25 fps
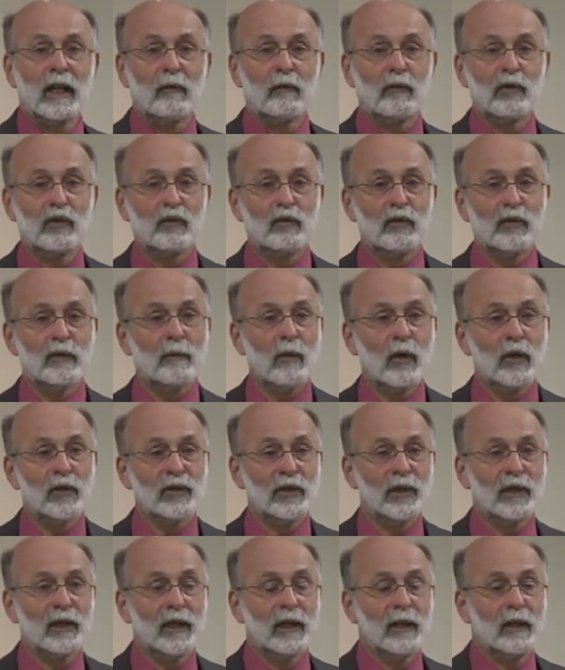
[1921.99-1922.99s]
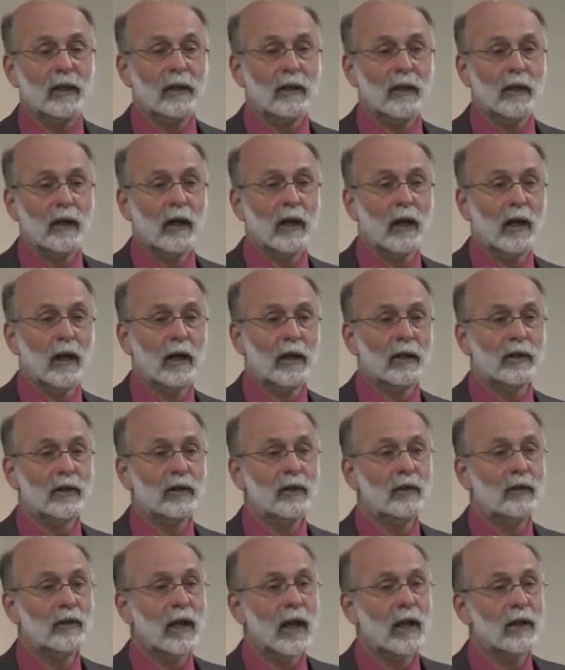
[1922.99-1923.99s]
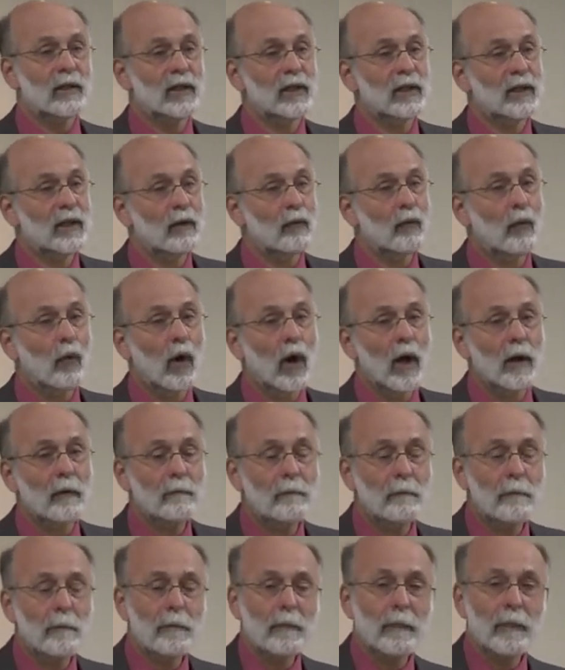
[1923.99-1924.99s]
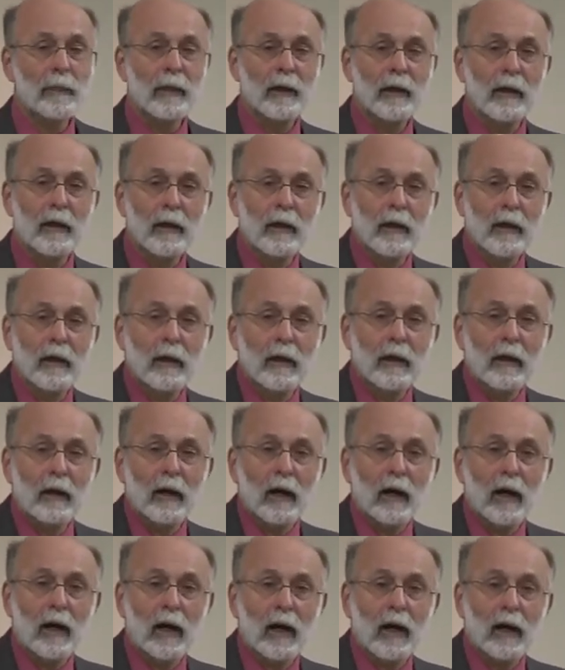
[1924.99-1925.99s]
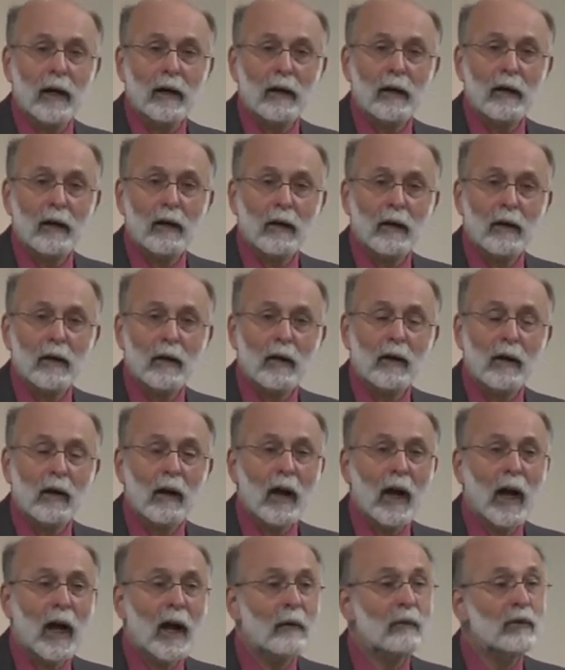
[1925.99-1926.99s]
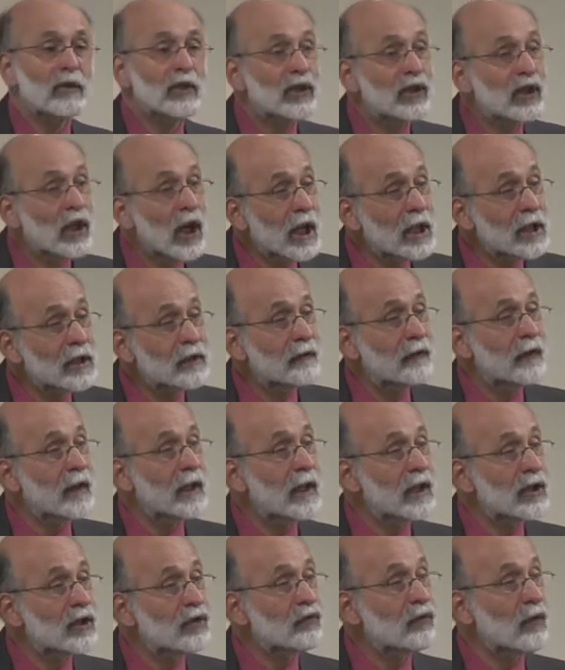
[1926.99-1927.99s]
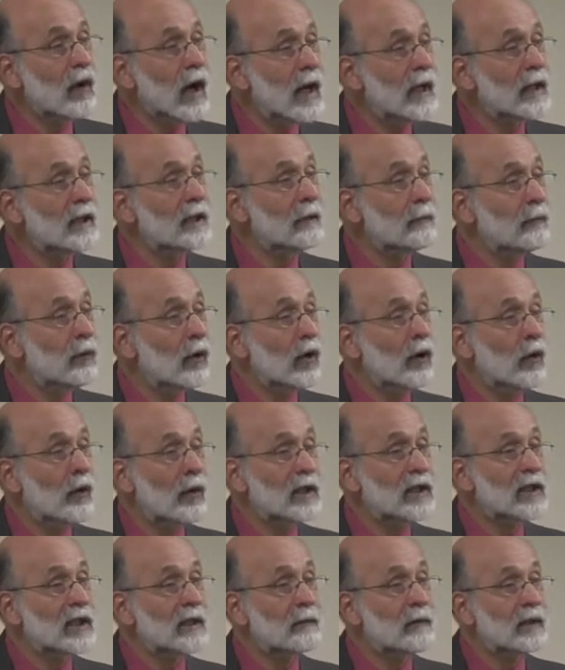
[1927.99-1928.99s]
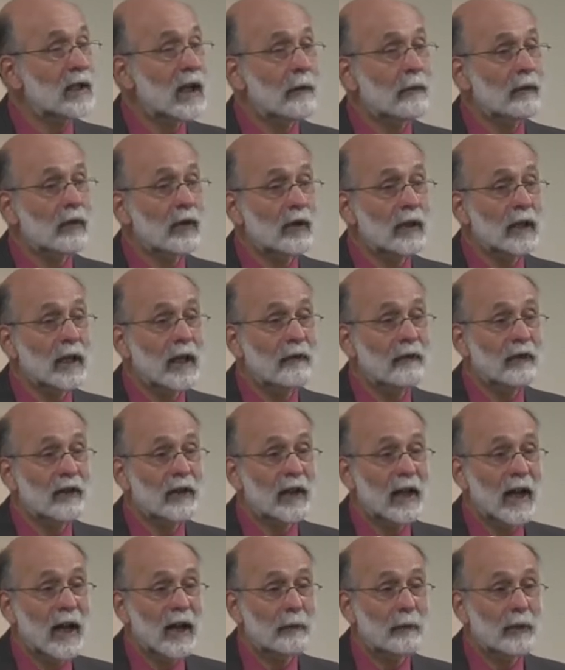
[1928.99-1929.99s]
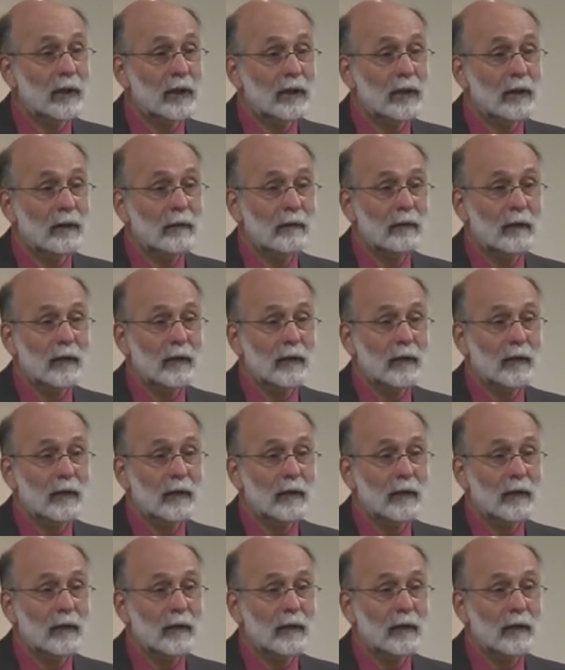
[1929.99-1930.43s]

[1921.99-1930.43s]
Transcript: it, which was mostly uh, 2001. Uh, I was just finished writing the book when September 11th happened.